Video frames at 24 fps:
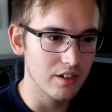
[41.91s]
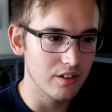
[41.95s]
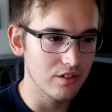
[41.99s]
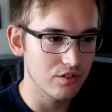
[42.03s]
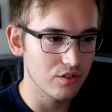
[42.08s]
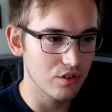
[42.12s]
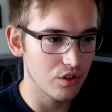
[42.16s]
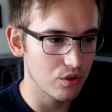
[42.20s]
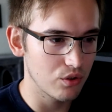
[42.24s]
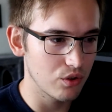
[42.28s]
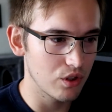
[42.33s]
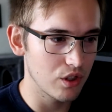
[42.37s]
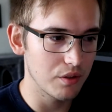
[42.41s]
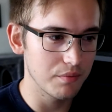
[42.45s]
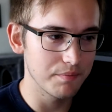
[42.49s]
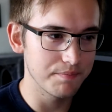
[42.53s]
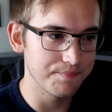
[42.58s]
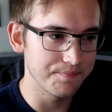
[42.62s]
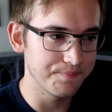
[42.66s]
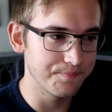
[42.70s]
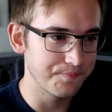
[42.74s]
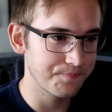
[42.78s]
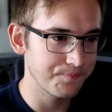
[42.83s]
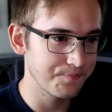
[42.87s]
So
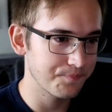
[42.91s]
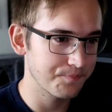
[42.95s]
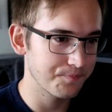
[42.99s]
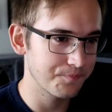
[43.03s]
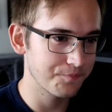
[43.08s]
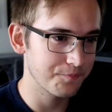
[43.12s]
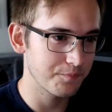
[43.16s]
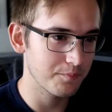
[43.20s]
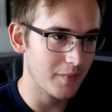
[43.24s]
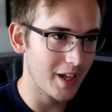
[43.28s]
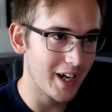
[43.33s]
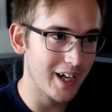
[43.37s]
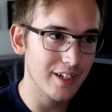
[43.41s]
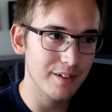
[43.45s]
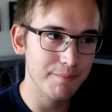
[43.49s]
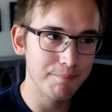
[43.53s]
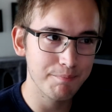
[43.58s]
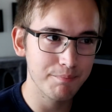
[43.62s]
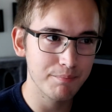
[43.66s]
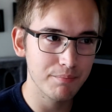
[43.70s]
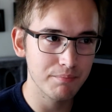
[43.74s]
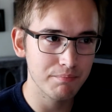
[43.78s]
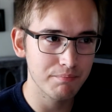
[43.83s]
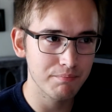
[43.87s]
I
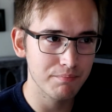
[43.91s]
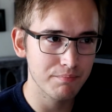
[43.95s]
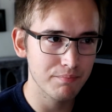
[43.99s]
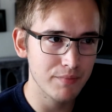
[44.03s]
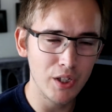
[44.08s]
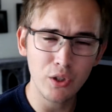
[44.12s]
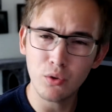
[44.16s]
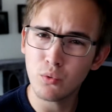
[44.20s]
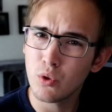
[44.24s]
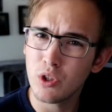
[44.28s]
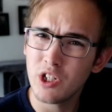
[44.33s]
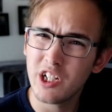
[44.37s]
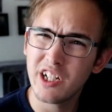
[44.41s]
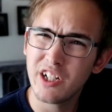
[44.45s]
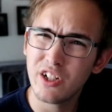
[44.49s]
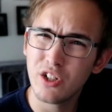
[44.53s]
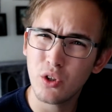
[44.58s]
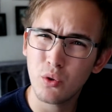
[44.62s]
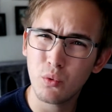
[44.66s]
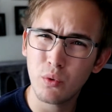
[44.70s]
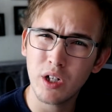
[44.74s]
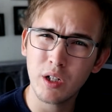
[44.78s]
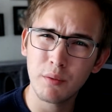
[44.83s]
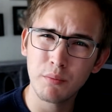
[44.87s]
don't really know
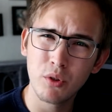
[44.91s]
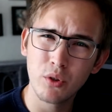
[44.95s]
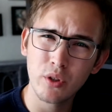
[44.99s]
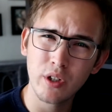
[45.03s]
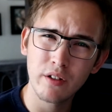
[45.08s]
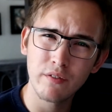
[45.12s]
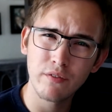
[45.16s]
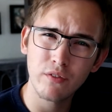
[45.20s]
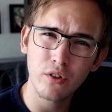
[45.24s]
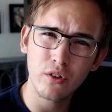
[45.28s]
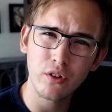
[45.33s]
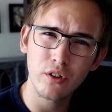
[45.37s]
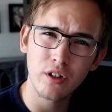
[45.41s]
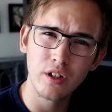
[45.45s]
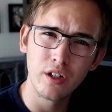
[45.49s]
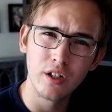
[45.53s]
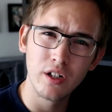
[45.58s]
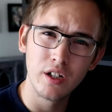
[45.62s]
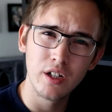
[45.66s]
what I'm looking for.